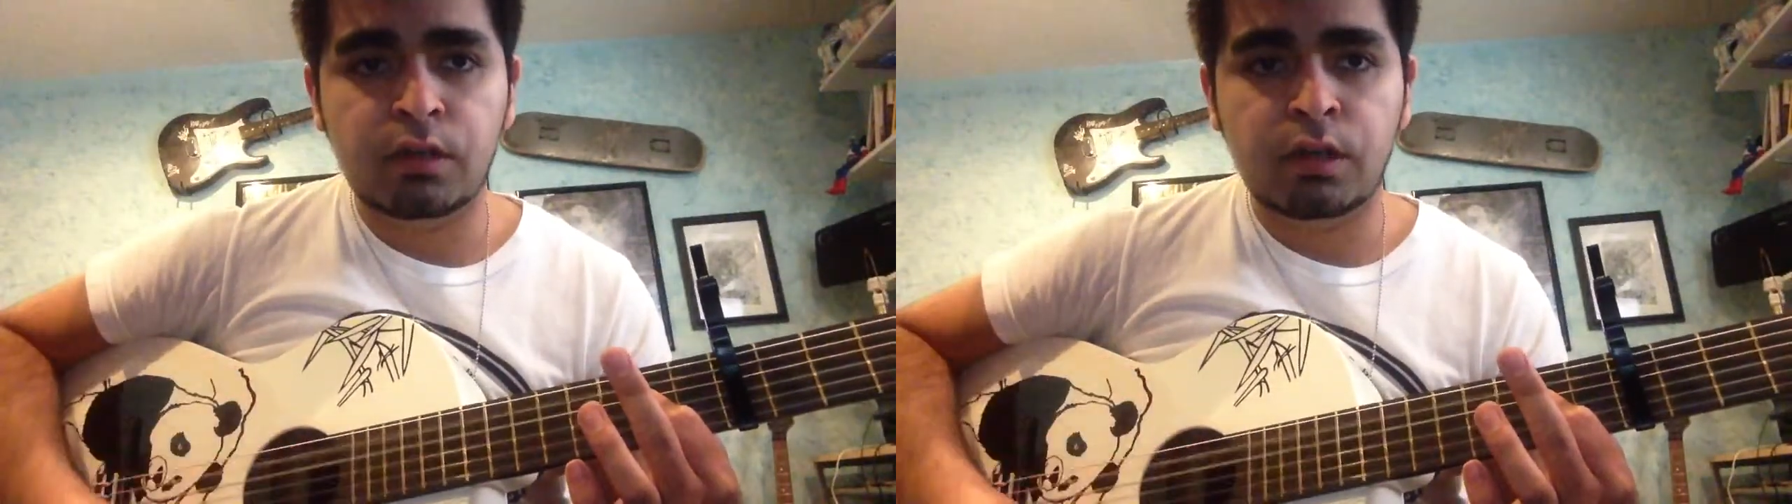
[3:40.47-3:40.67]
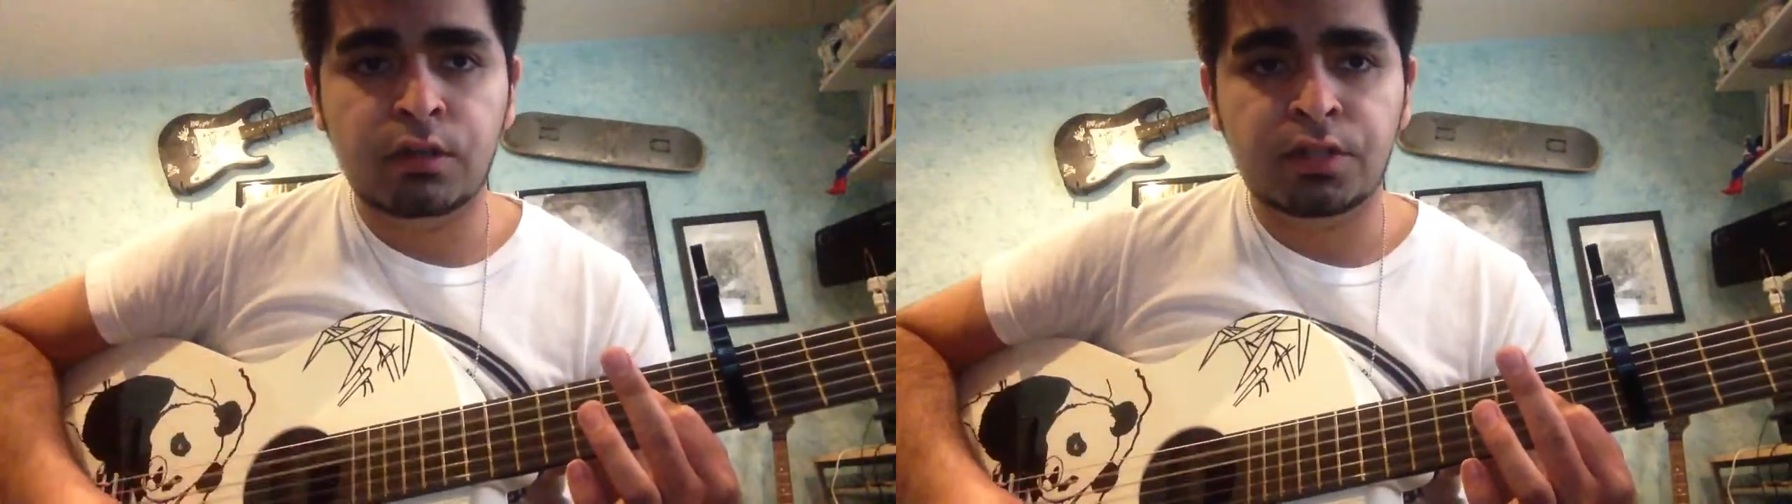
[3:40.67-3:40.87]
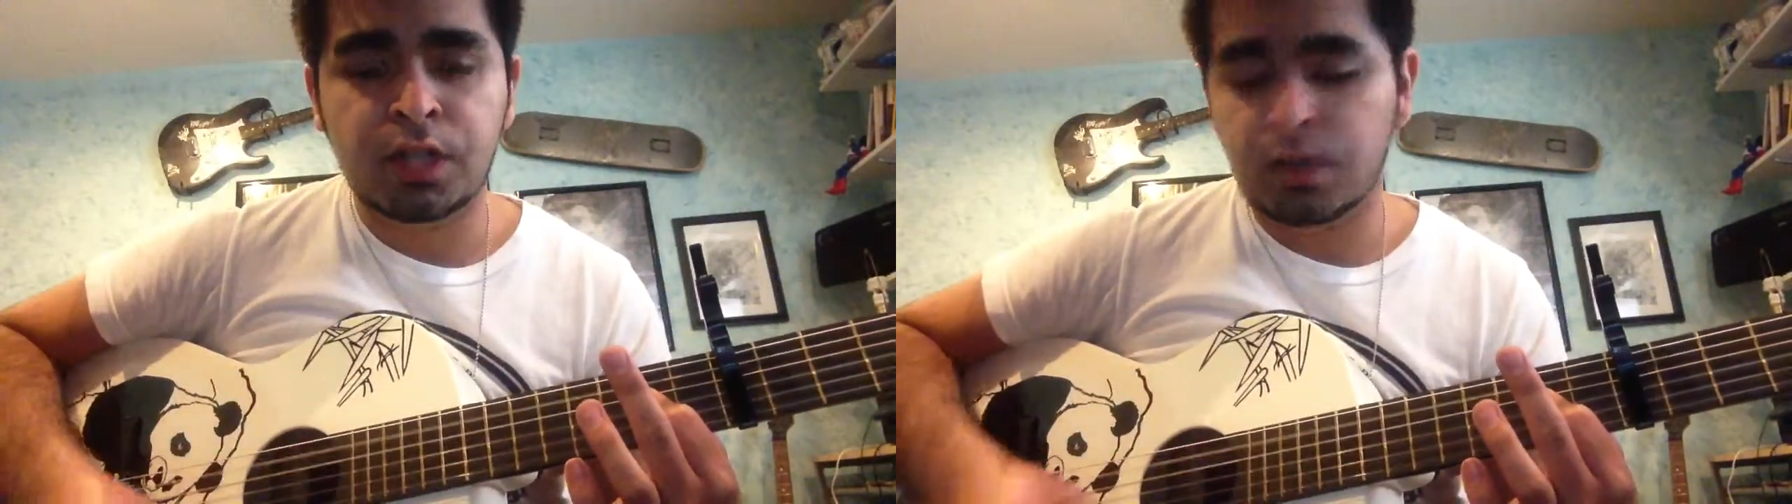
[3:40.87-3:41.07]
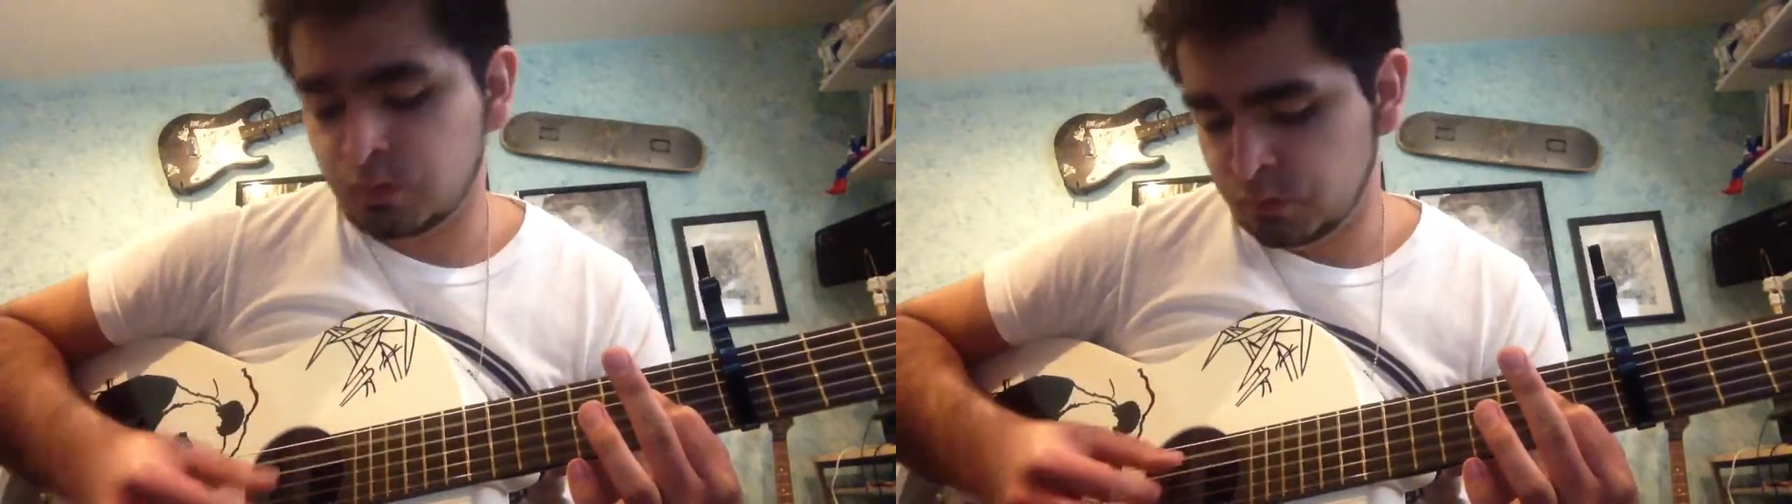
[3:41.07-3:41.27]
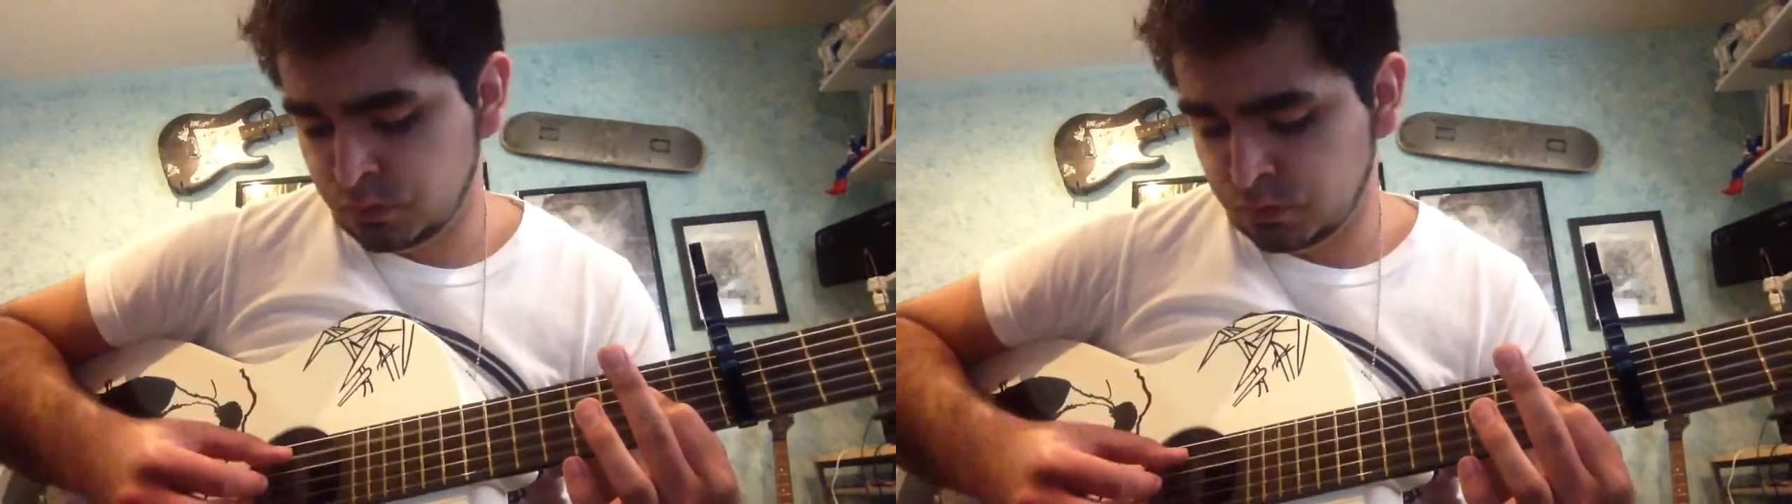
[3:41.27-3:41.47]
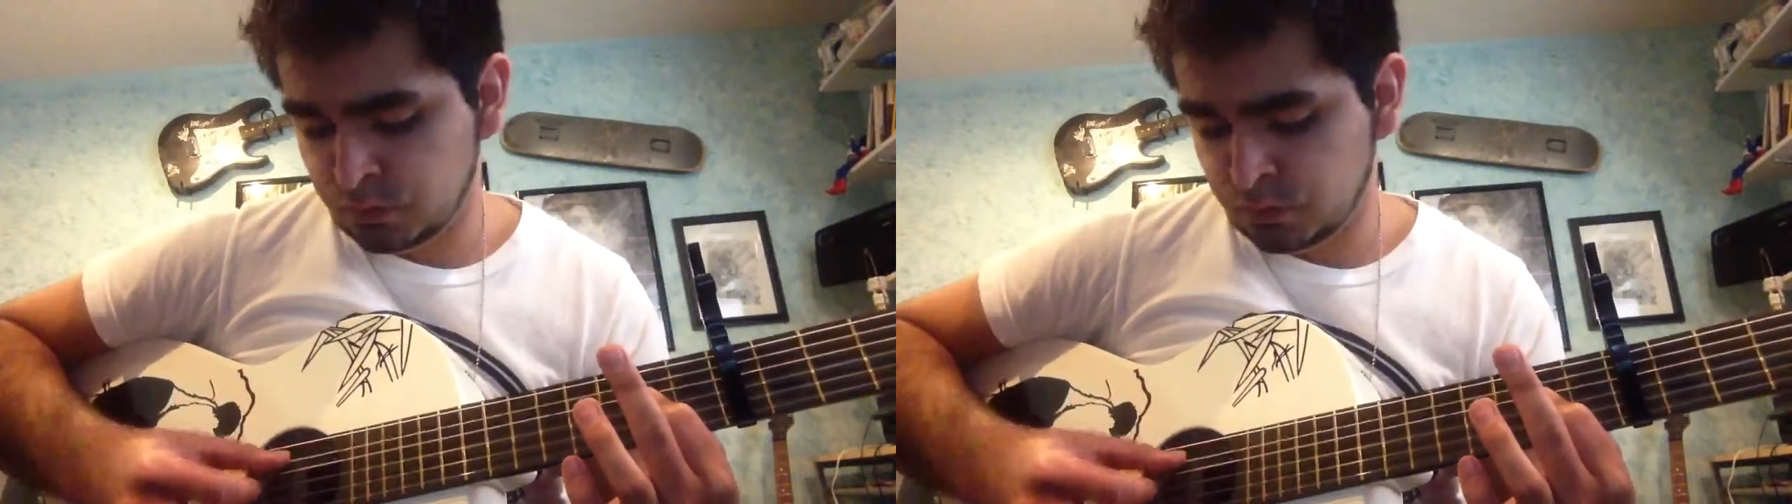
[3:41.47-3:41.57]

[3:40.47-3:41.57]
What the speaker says: on down.